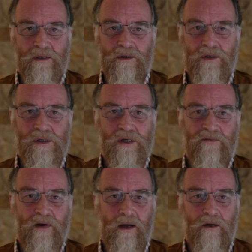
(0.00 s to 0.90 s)
that
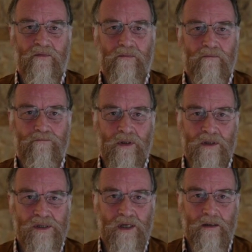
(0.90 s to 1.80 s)
justify government
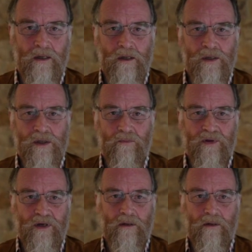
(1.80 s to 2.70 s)
policy, something